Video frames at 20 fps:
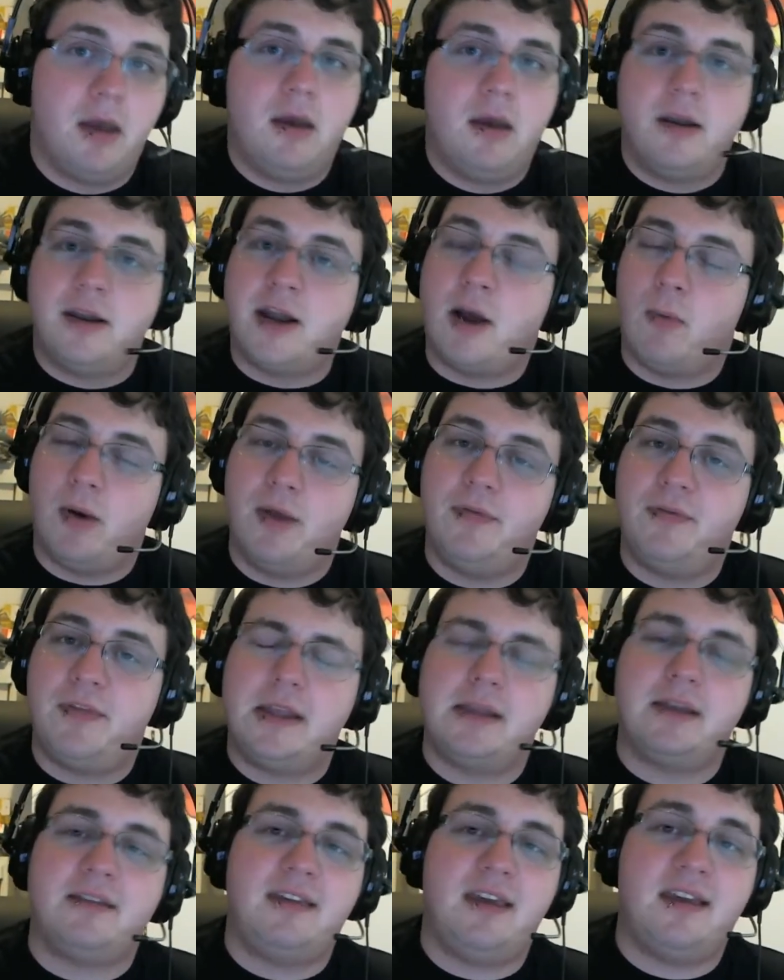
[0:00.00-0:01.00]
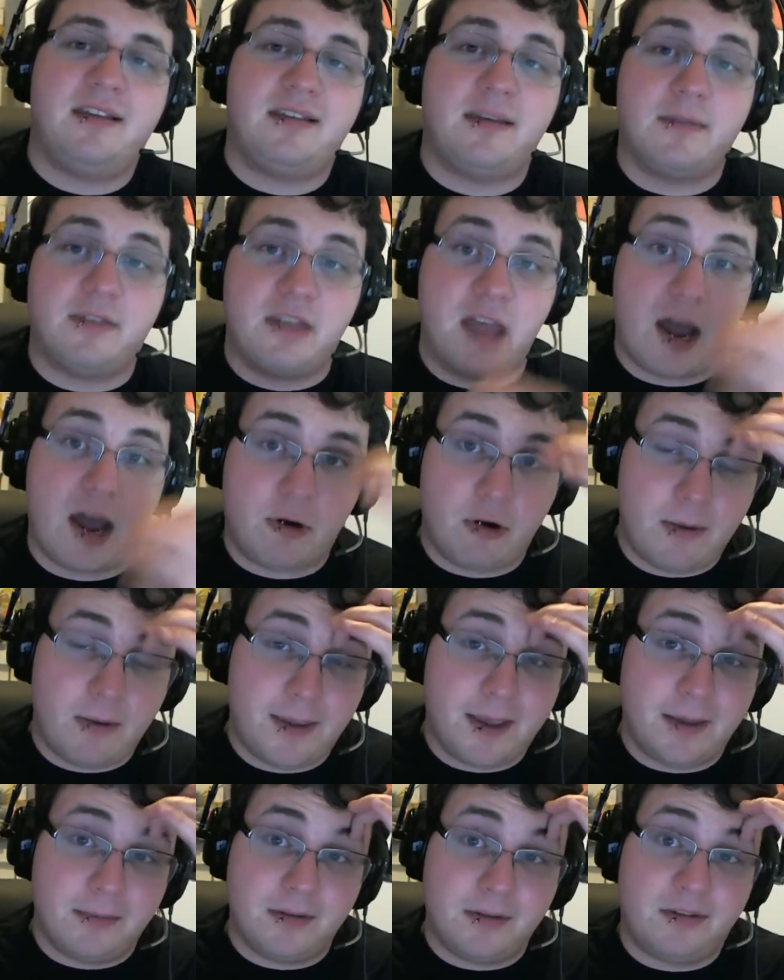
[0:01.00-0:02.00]
Now, one thing that TSM's not going to be
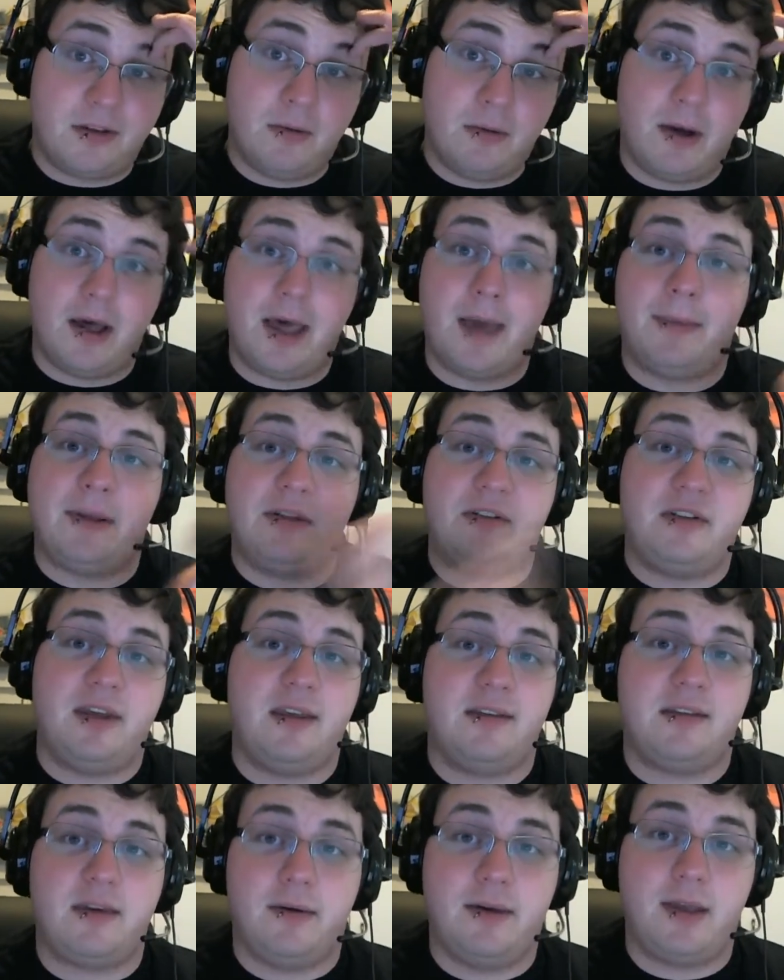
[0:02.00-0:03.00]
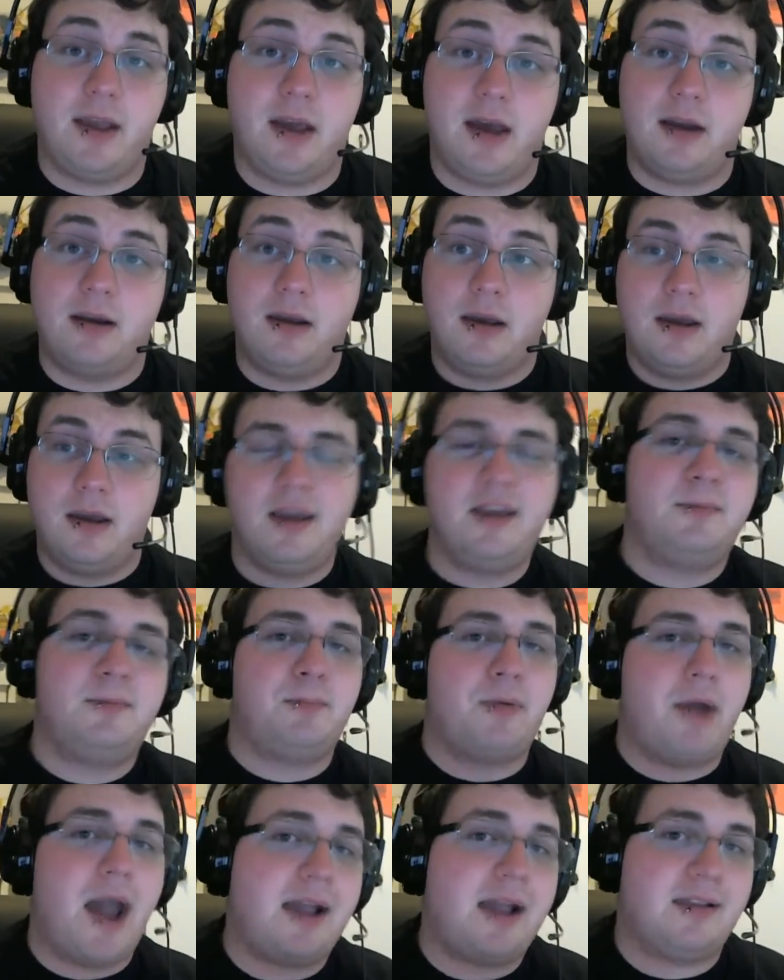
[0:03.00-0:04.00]
able to do while MLG is going on is
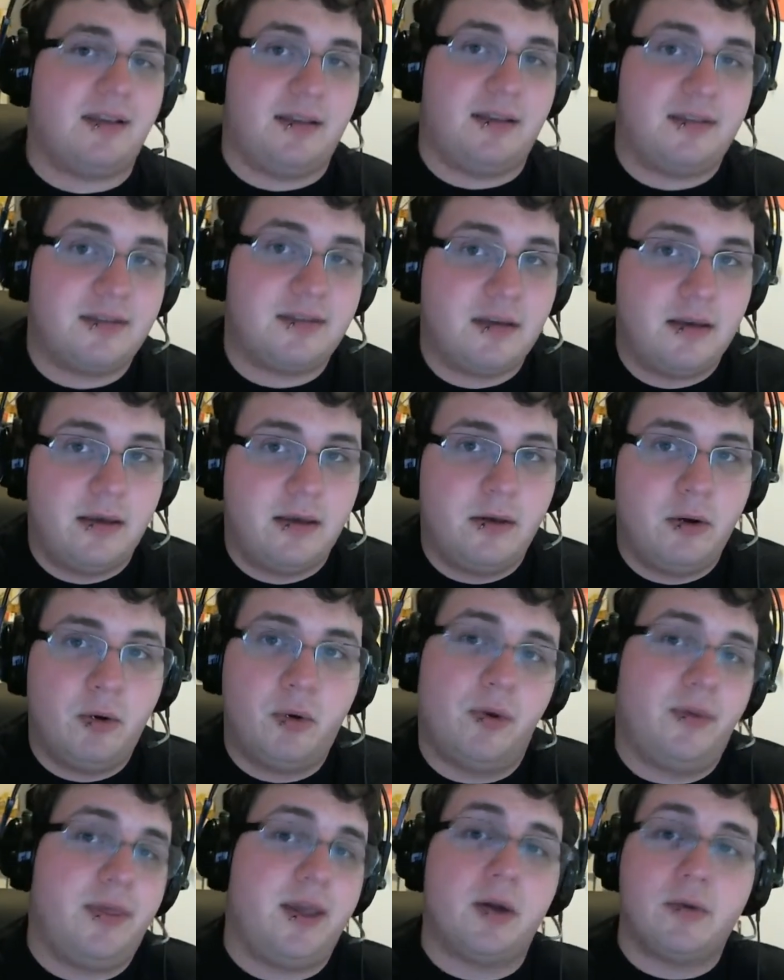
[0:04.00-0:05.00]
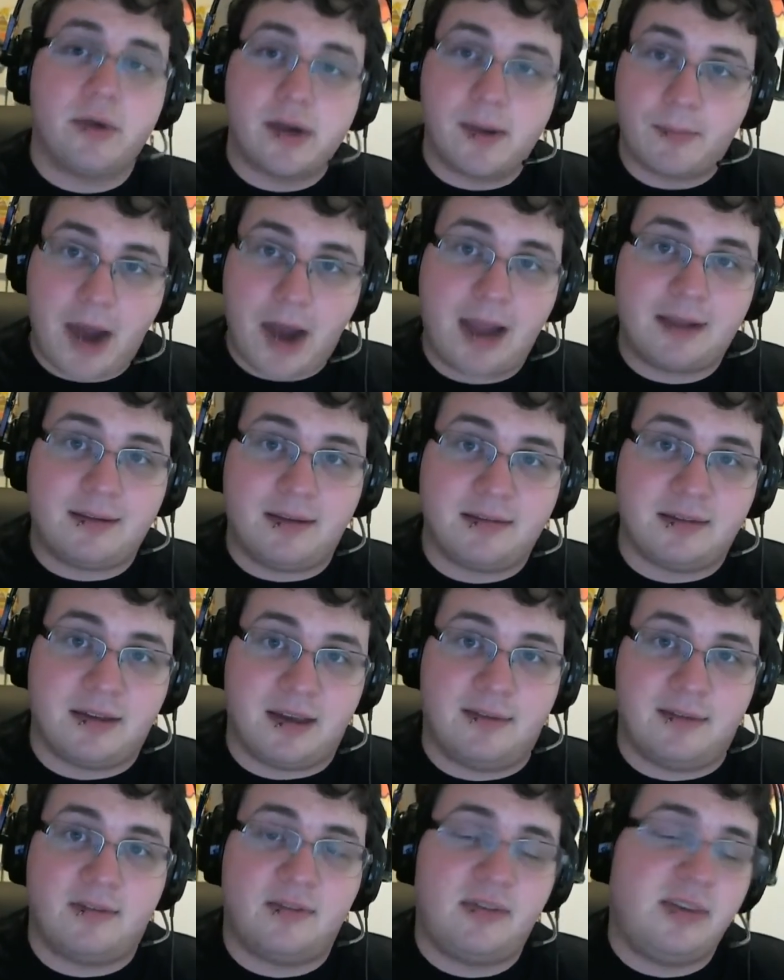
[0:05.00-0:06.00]
practice. Who are they going to practice
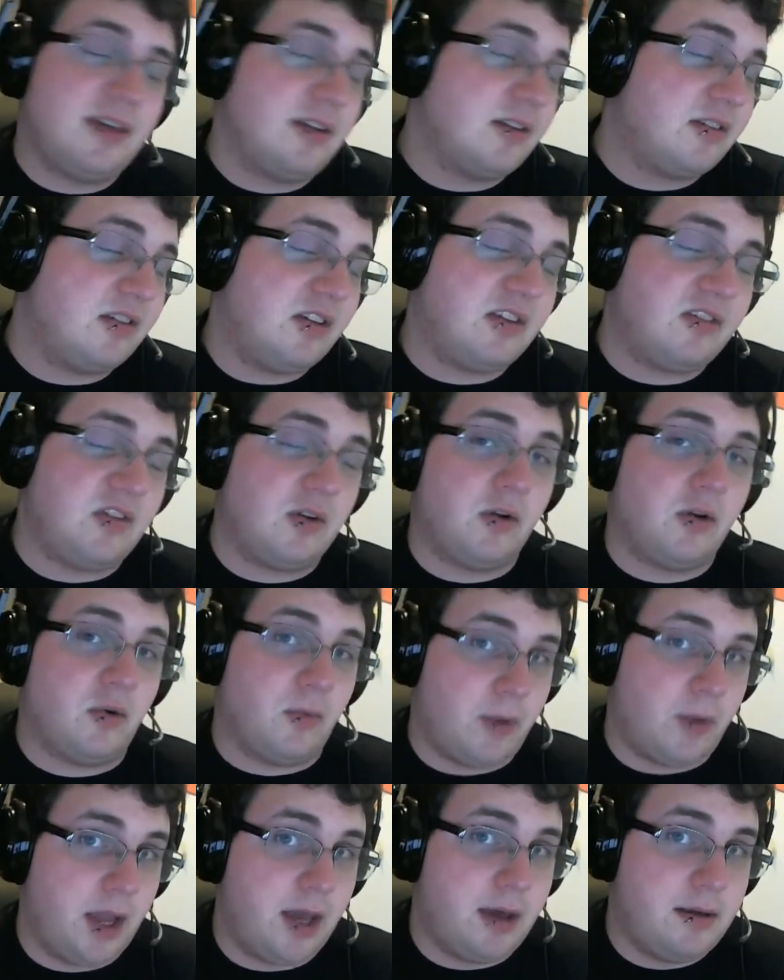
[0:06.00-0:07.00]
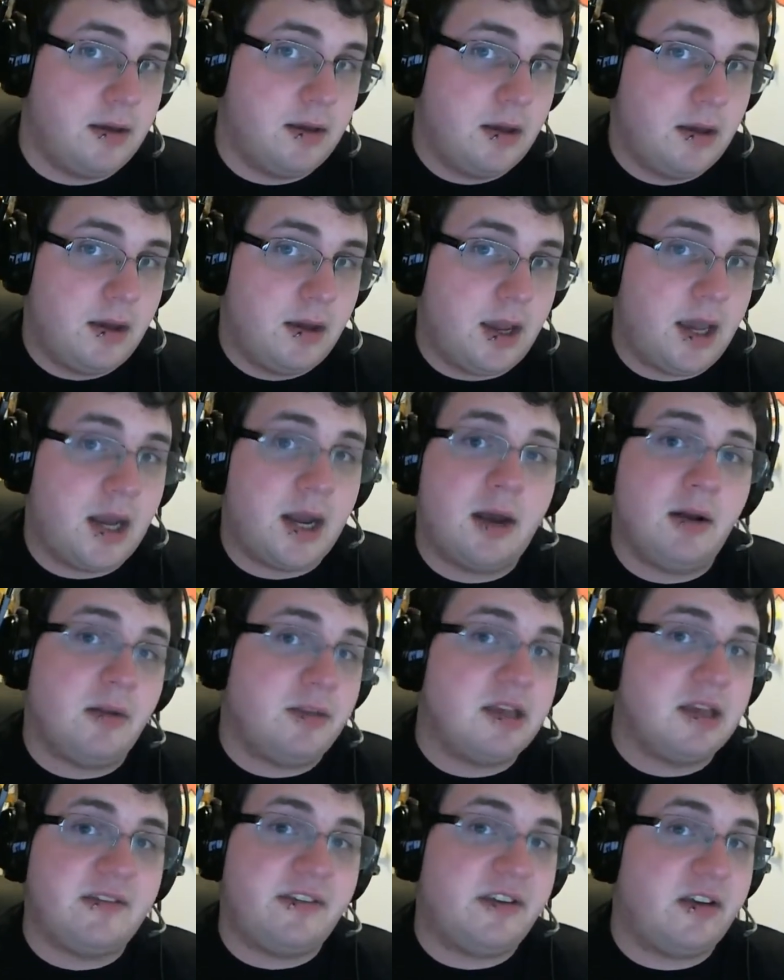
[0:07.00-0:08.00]
against? CLG is in Korea, and I don't
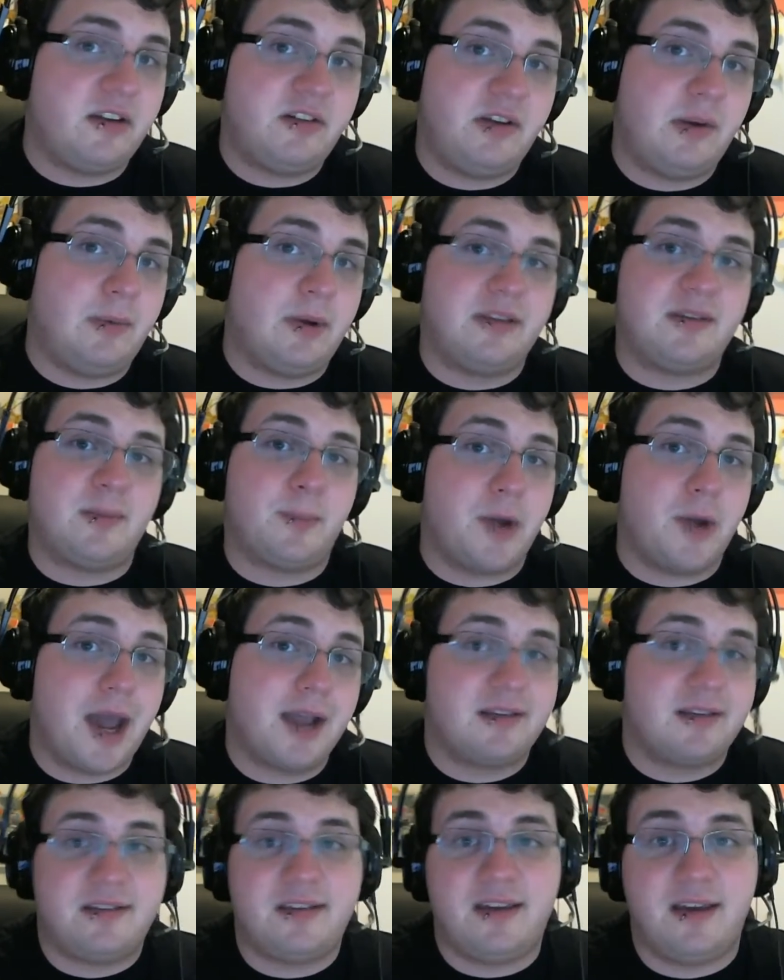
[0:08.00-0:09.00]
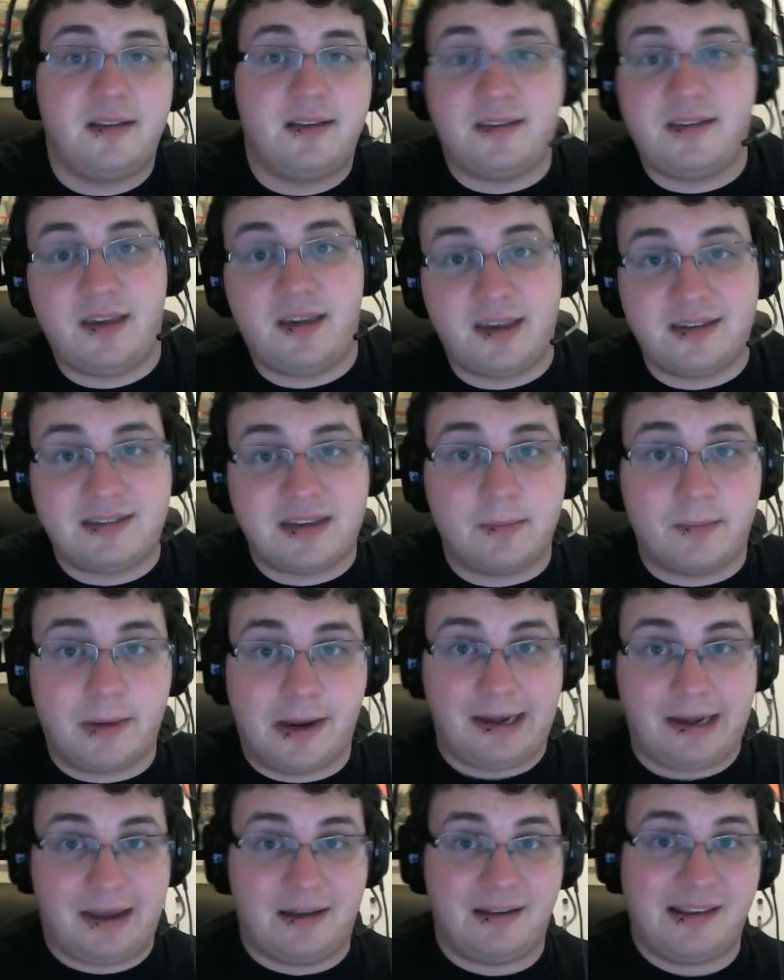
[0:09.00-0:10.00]
think CLG wants to practice against TSM right
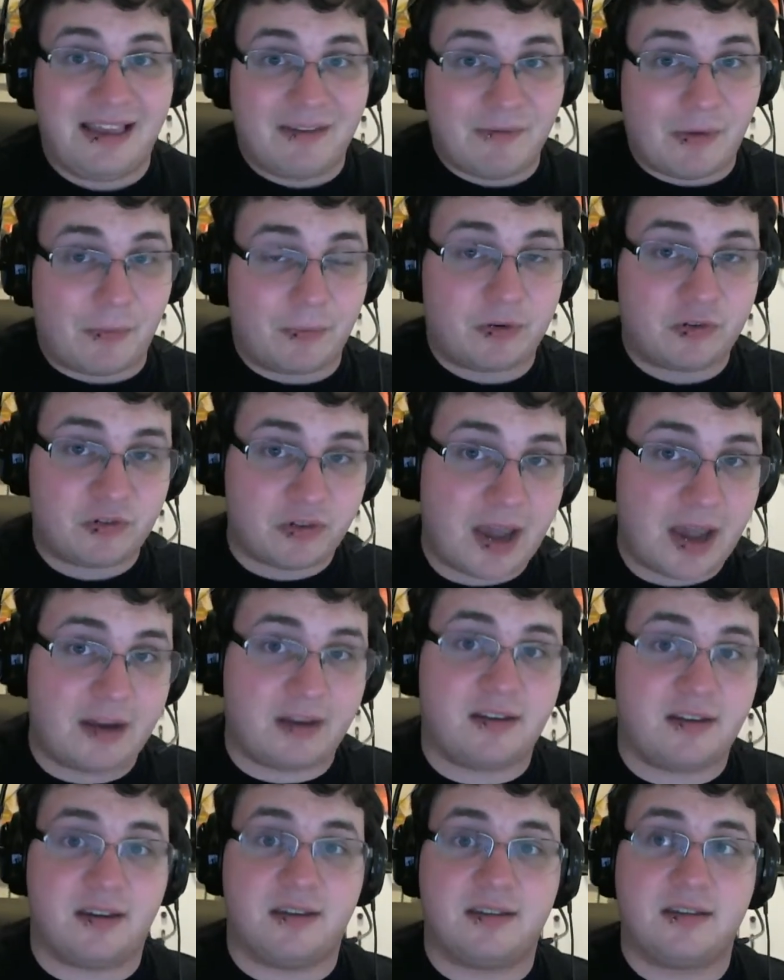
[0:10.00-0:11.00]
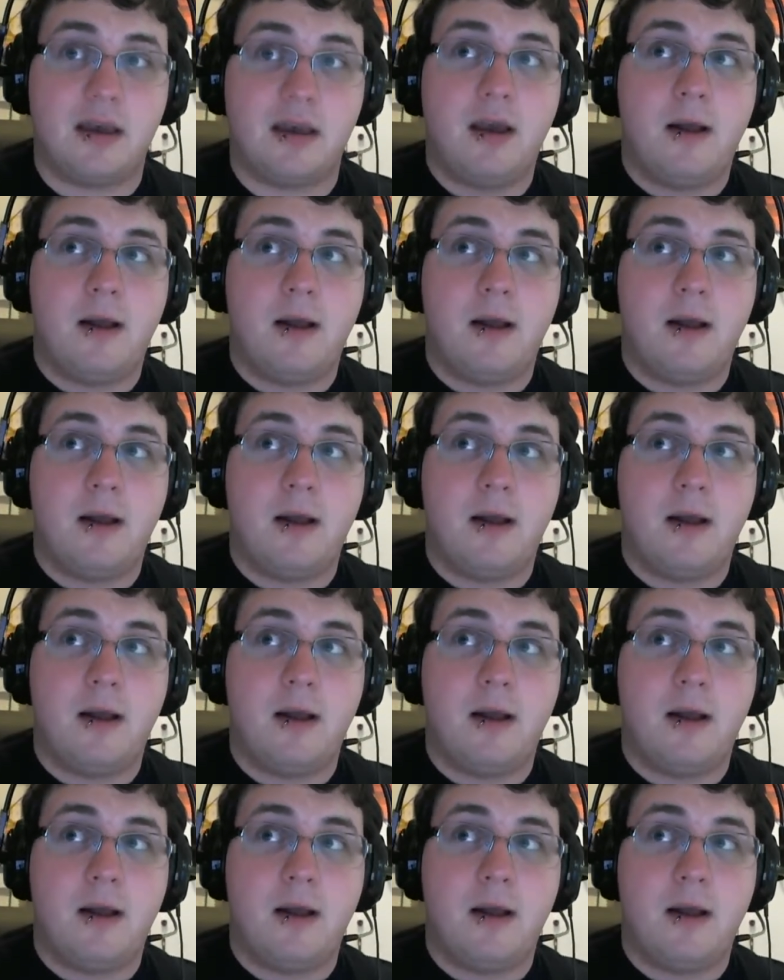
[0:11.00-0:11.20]
now to give up their strategies.